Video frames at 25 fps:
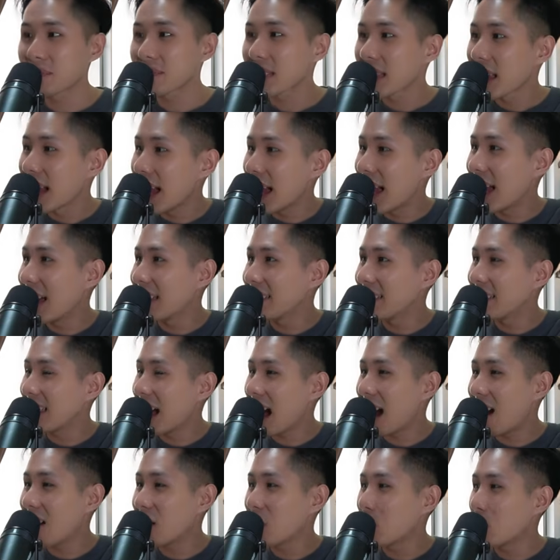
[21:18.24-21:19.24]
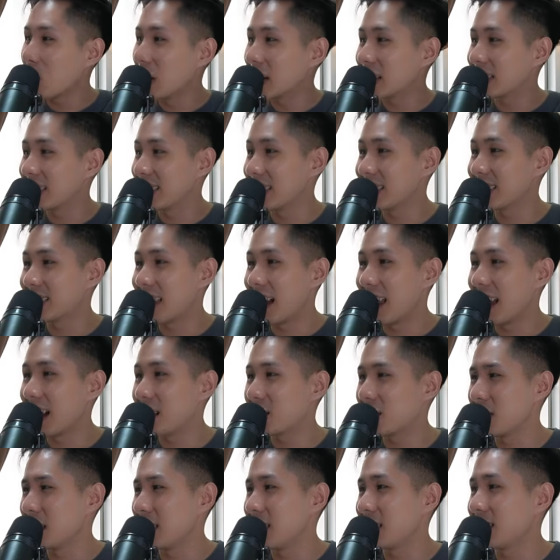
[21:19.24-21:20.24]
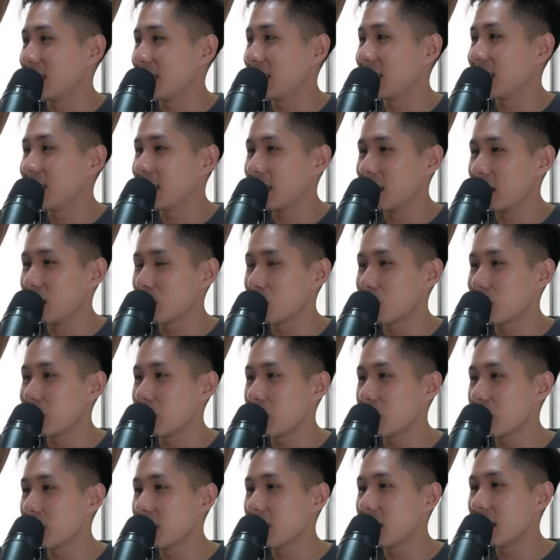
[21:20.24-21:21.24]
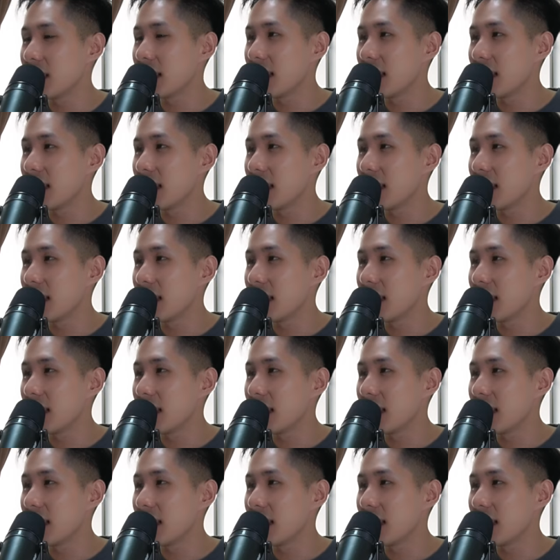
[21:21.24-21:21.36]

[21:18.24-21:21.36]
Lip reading: And how it works is that I created this illustration.